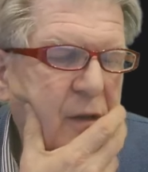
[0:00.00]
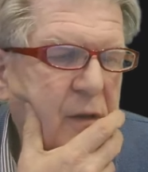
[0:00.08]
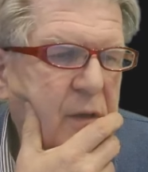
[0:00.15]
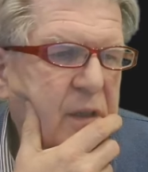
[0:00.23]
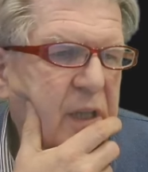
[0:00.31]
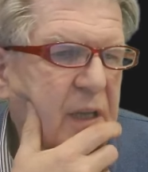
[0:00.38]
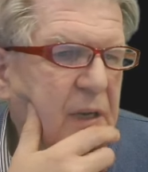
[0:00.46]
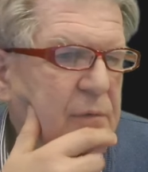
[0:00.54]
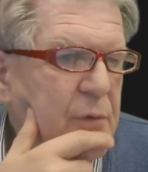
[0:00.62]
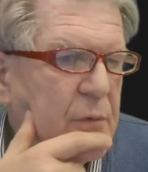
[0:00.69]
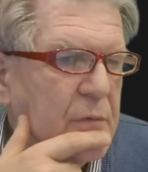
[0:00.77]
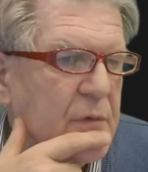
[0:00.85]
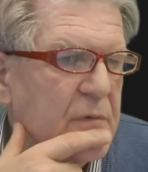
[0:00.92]
Terraform
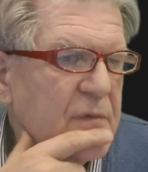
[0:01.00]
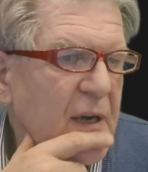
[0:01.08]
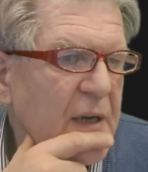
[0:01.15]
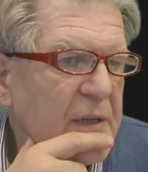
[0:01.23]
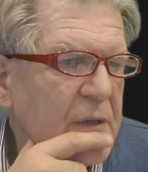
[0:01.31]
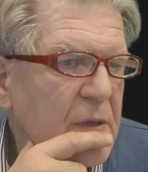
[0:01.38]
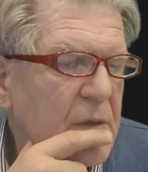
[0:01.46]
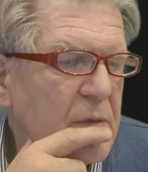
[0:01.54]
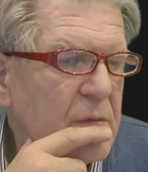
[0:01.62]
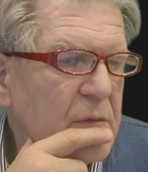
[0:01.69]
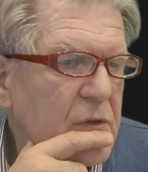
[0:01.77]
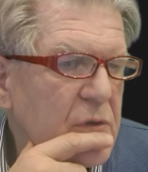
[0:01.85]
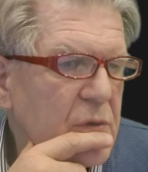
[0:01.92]
will find out
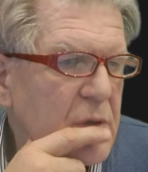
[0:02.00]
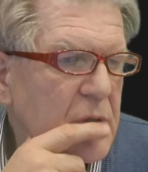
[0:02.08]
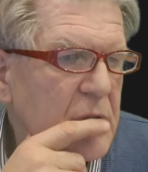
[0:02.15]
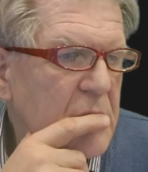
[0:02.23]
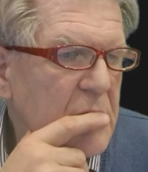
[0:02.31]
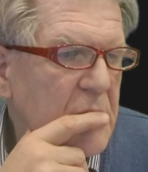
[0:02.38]
which order